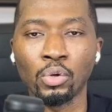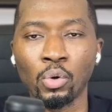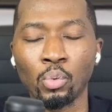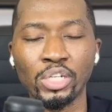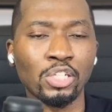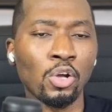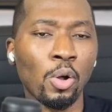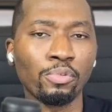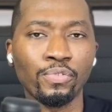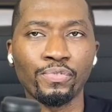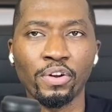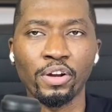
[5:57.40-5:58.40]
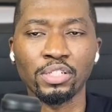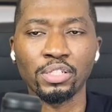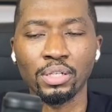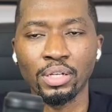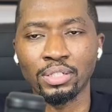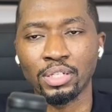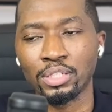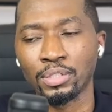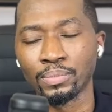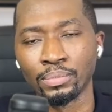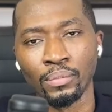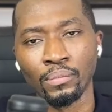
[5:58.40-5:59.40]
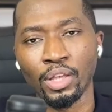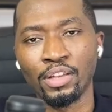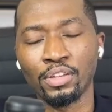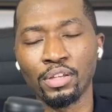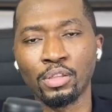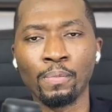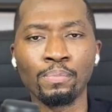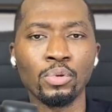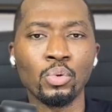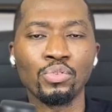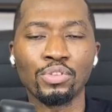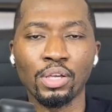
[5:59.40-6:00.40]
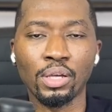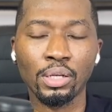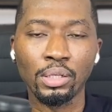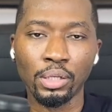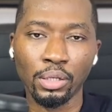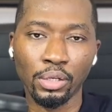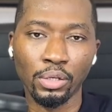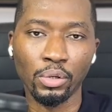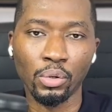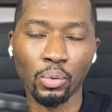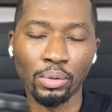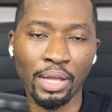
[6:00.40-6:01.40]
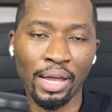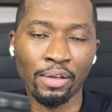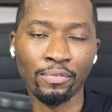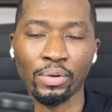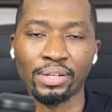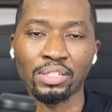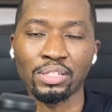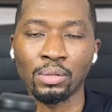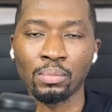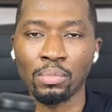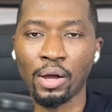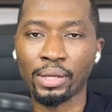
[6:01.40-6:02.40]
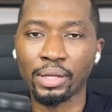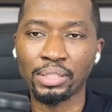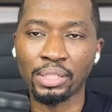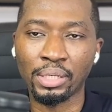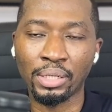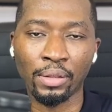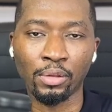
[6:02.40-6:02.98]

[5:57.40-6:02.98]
which comes first? Is it the music, that influences the marketing and